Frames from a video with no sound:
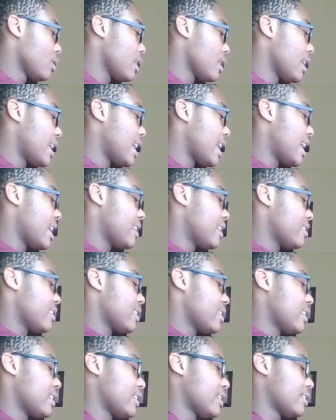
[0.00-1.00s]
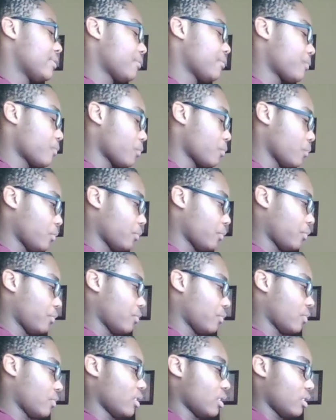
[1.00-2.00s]
And I
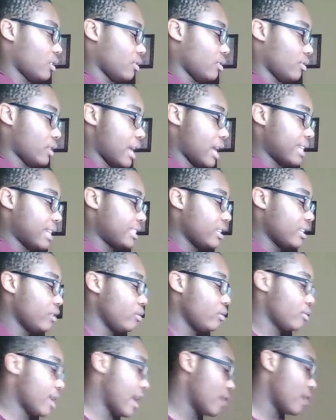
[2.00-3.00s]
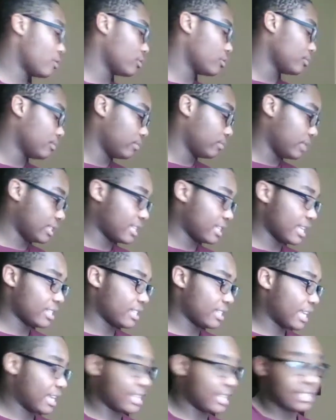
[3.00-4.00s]
can tell you now, this has,
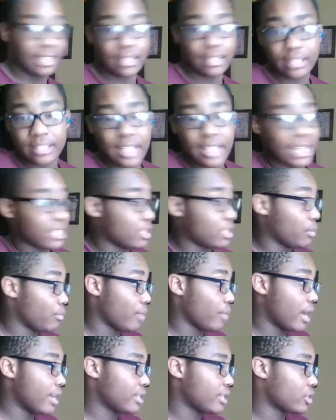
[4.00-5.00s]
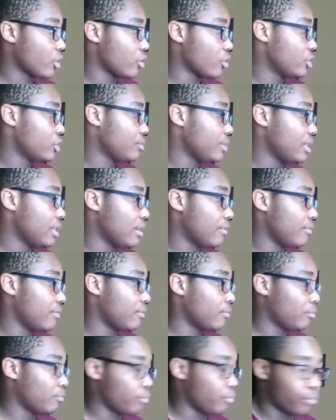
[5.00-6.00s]
like I said, this has the brightest RGB of
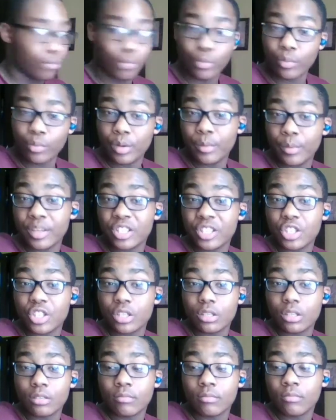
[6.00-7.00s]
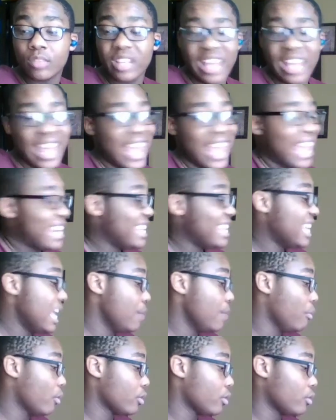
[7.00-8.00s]
pretty much any
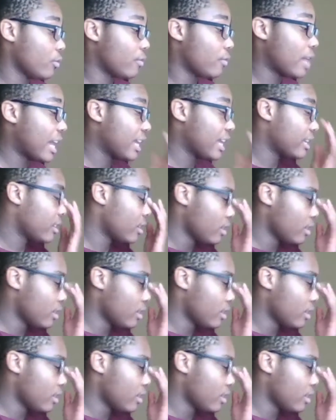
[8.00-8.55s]
keyboard you'll find.